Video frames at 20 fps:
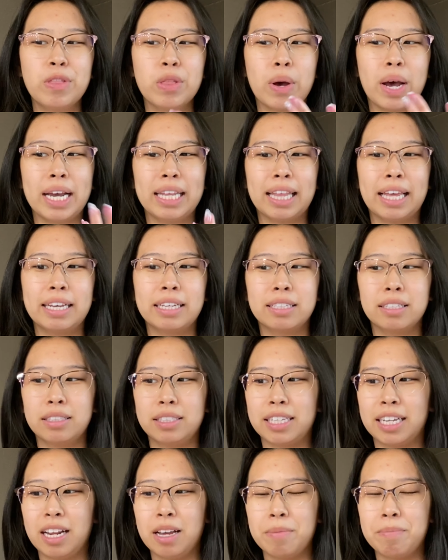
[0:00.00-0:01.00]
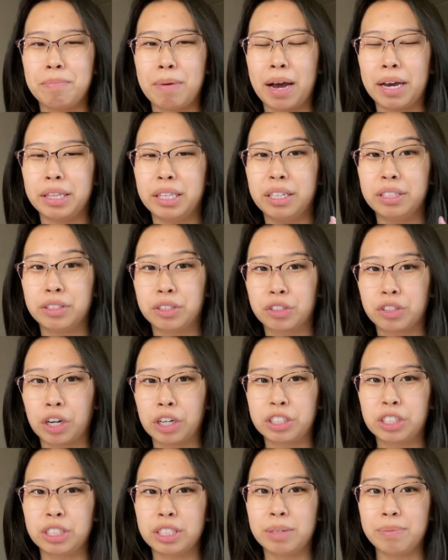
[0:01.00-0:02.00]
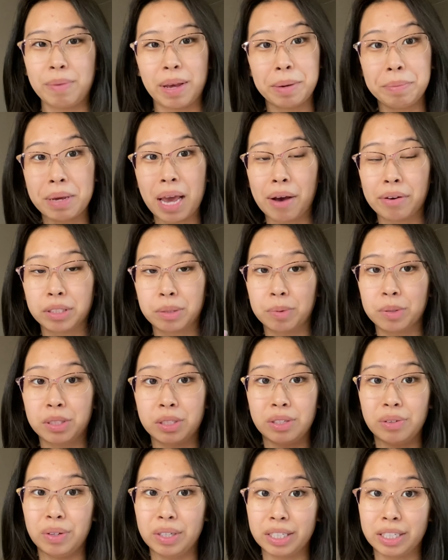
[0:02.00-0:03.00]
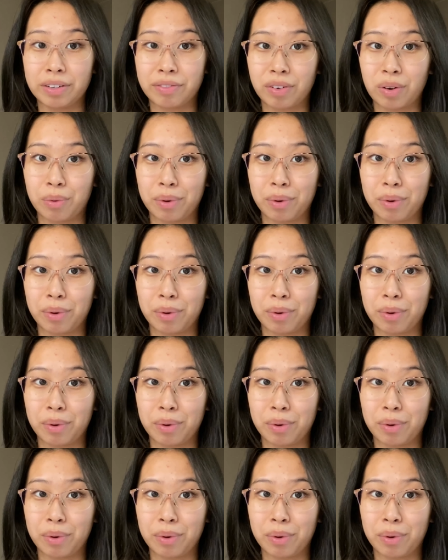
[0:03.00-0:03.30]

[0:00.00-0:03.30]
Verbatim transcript: though I like did it by the instruction, maybe I was supposed to do it a different